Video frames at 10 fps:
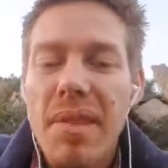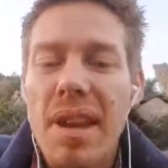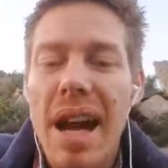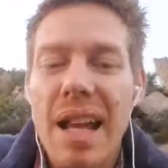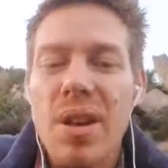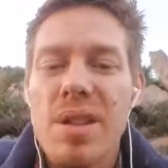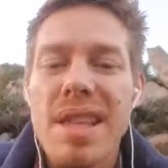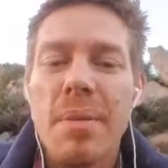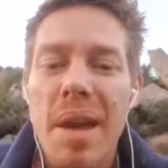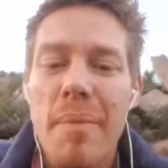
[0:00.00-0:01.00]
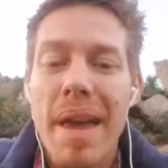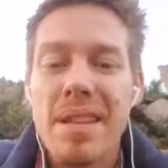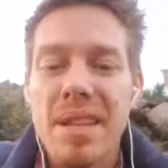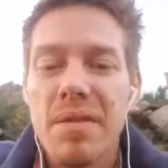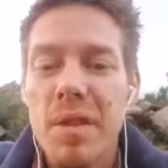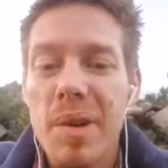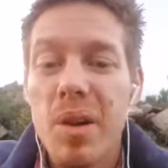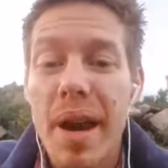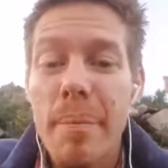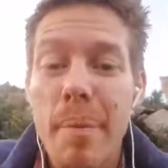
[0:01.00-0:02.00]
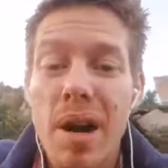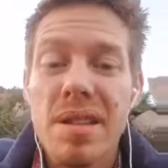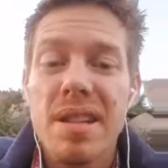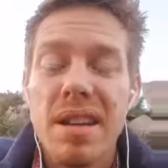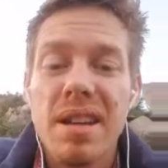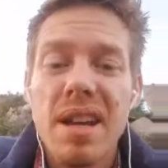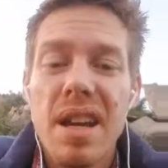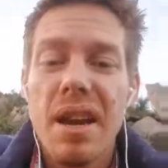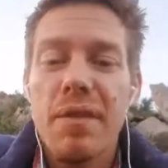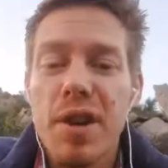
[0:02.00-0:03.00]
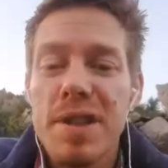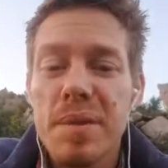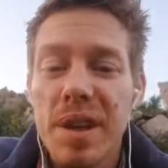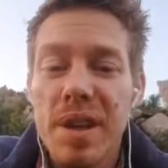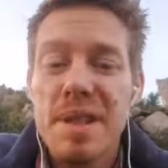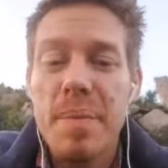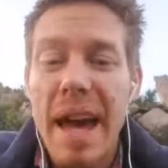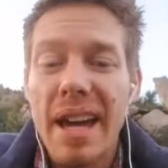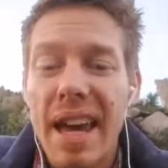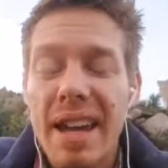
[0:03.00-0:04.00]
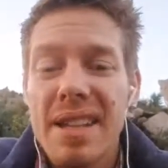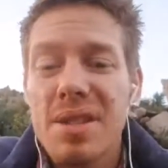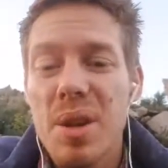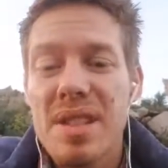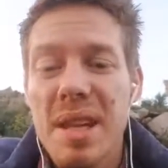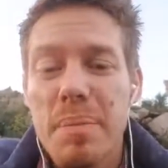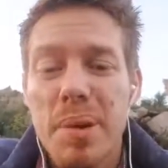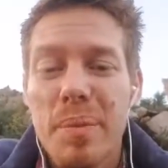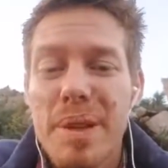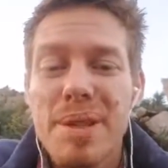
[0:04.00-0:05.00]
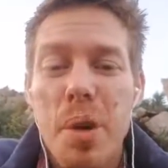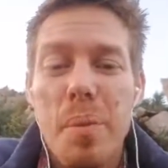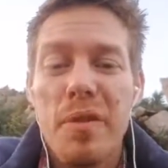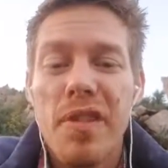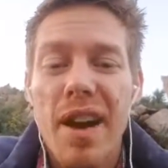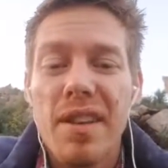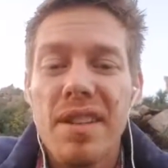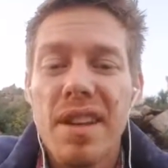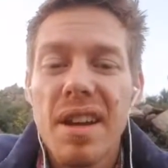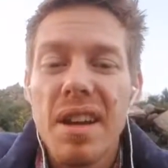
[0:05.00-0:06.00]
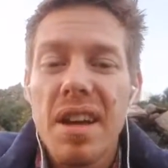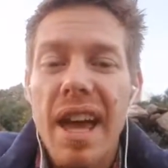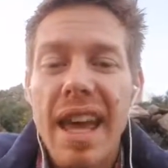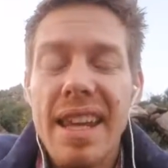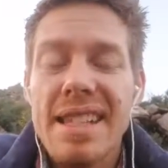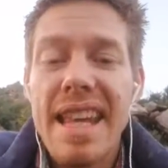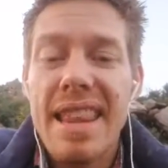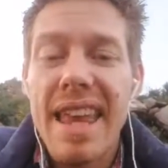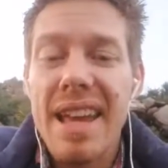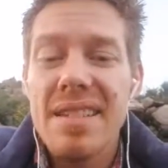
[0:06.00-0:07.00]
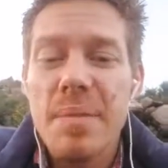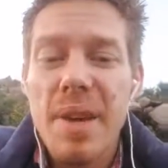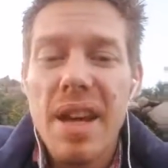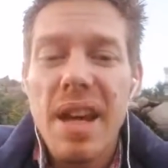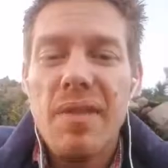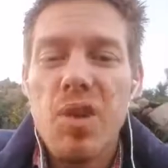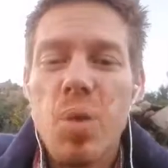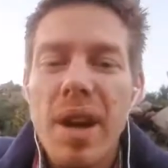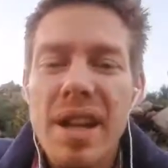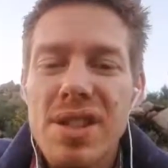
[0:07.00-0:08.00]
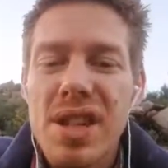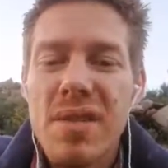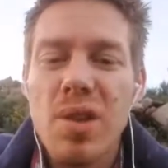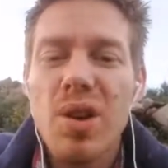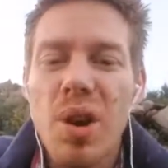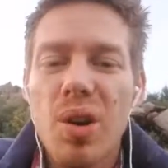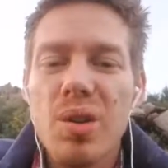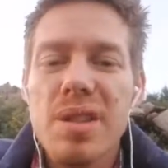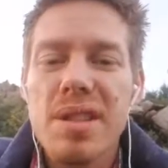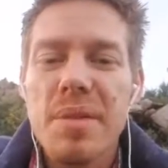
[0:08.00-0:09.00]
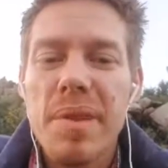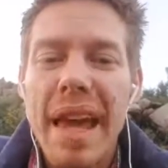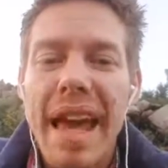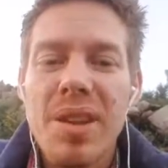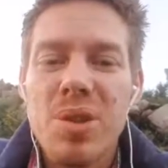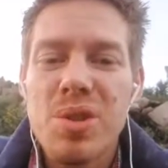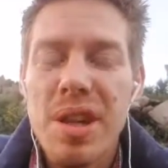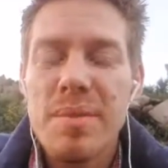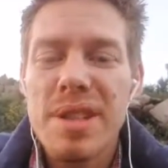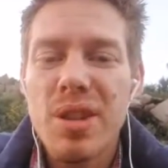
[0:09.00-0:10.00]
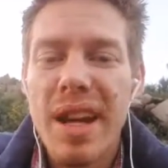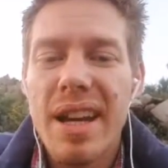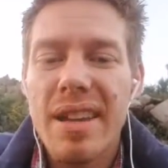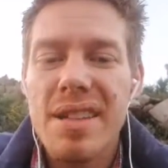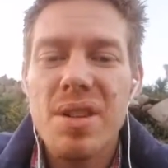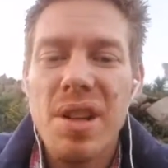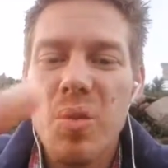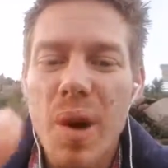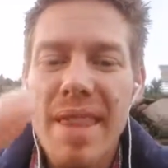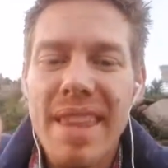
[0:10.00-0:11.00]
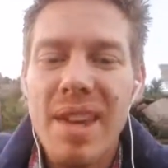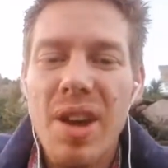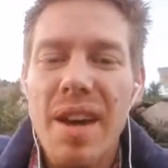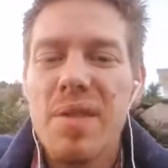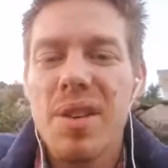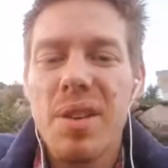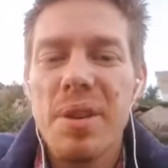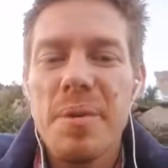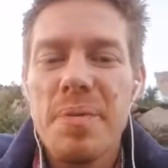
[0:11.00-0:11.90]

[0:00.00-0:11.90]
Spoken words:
I learned something amazing from a great master a few years back. And it's so simple, but so profound. And he said that if you want to achieve your goals and your dreams quicker, there's only one thing you have to do.